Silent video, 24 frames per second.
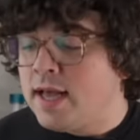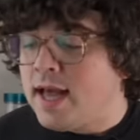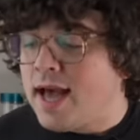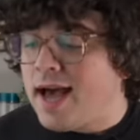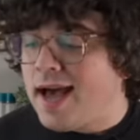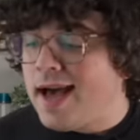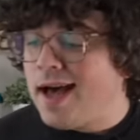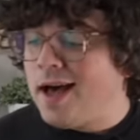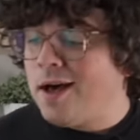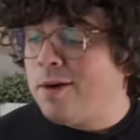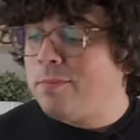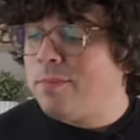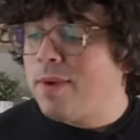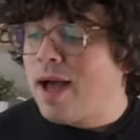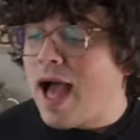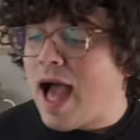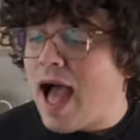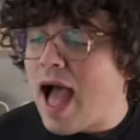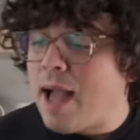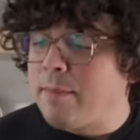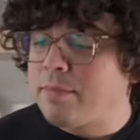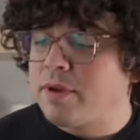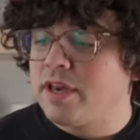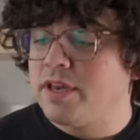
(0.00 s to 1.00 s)
I'm
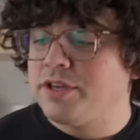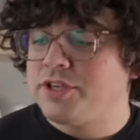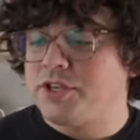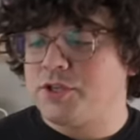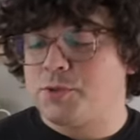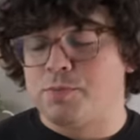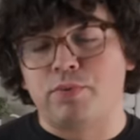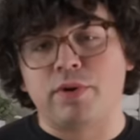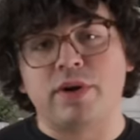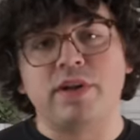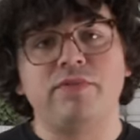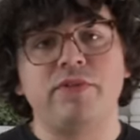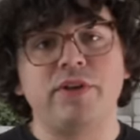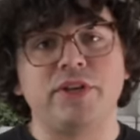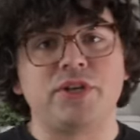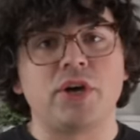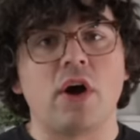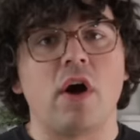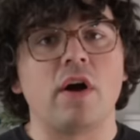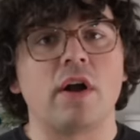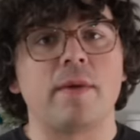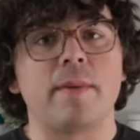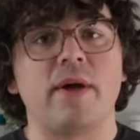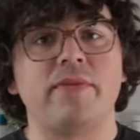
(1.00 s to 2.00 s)
going to just briefly
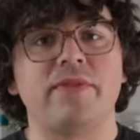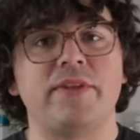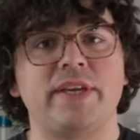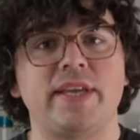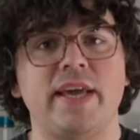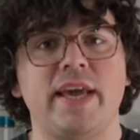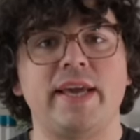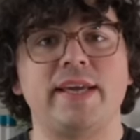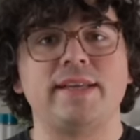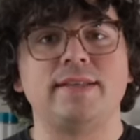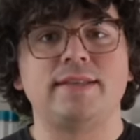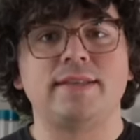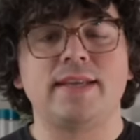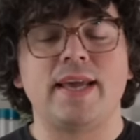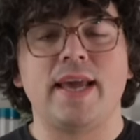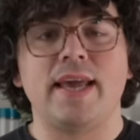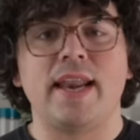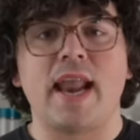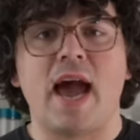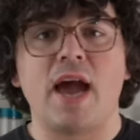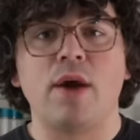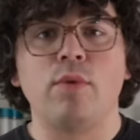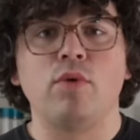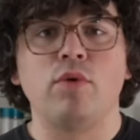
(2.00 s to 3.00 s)
talk about the taste,
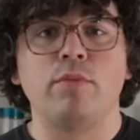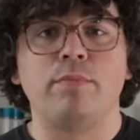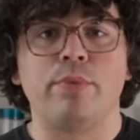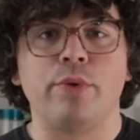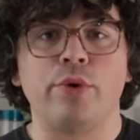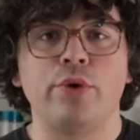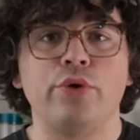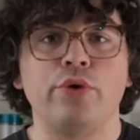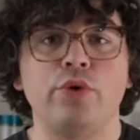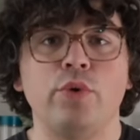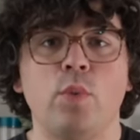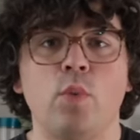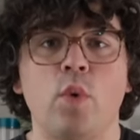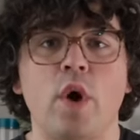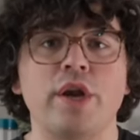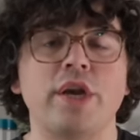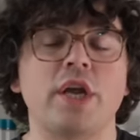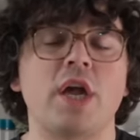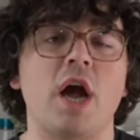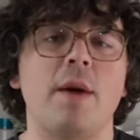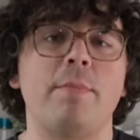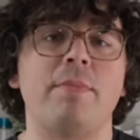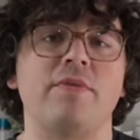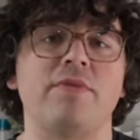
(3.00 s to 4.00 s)
and I will brew one
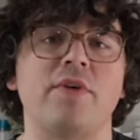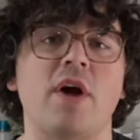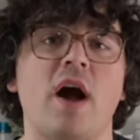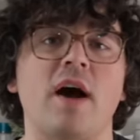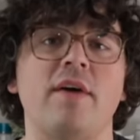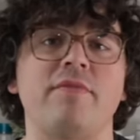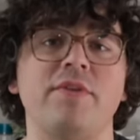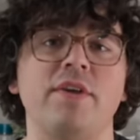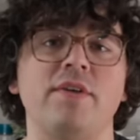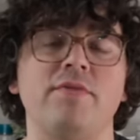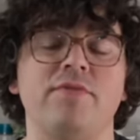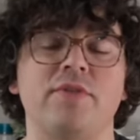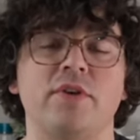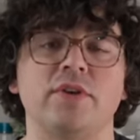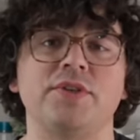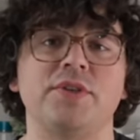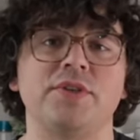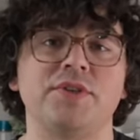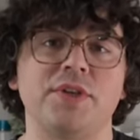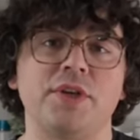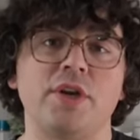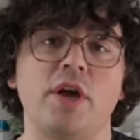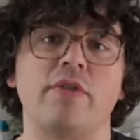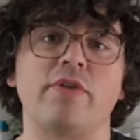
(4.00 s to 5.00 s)
cup of coffee
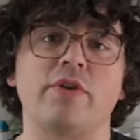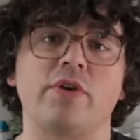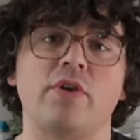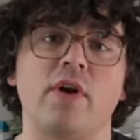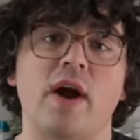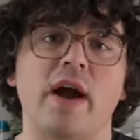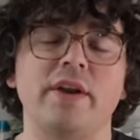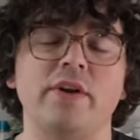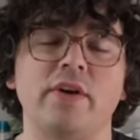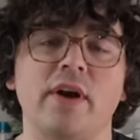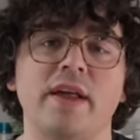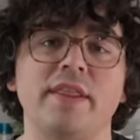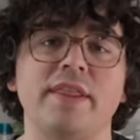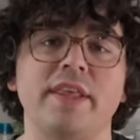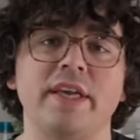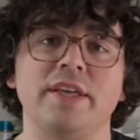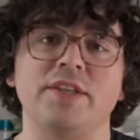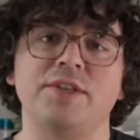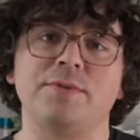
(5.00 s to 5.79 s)
versus another grinder I think